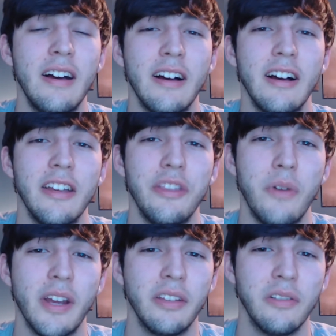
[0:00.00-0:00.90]
in the
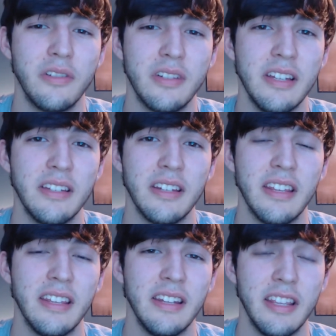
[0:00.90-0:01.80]
regular season,
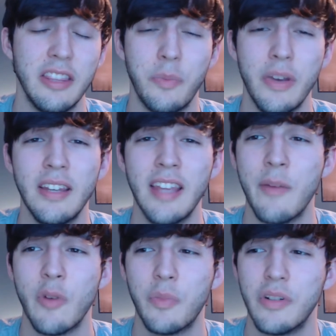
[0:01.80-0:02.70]
in the Pitt game
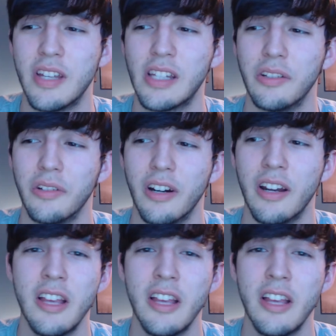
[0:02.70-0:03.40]
in particular.